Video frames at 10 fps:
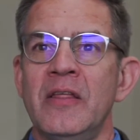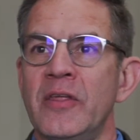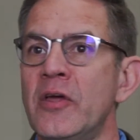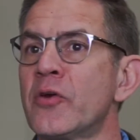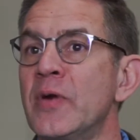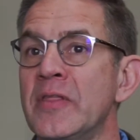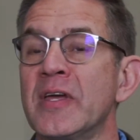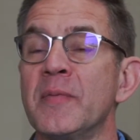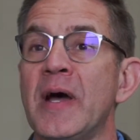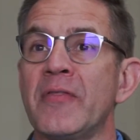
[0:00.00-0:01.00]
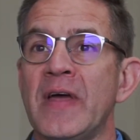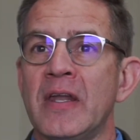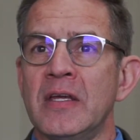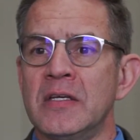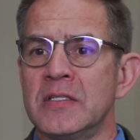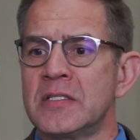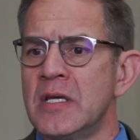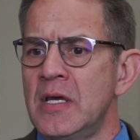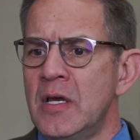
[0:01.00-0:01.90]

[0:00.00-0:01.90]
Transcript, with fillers: the other great thing about that is